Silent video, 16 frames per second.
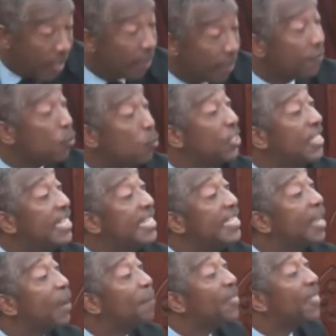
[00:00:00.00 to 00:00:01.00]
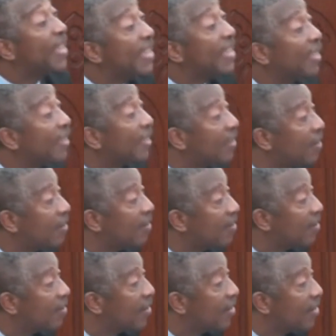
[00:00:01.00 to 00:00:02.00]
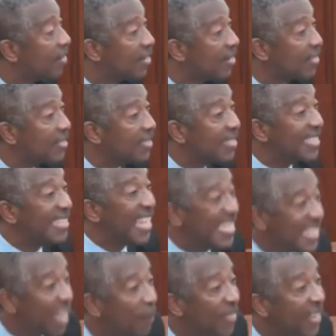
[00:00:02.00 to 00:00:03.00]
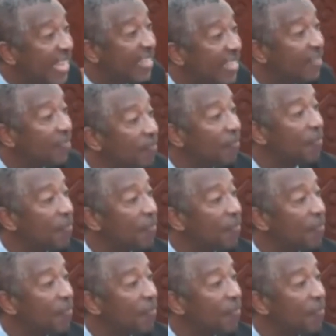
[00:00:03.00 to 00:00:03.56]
If you see something, say something.